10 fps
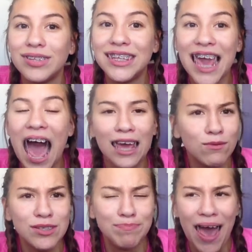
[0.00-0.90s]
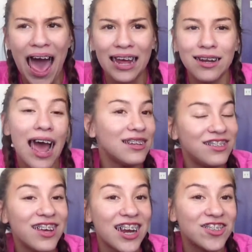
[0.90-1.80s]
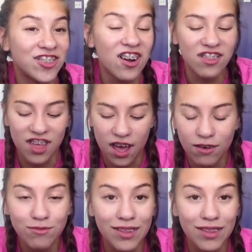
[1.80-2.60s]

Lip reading: Yeah, it was bad. I still got a shirt though.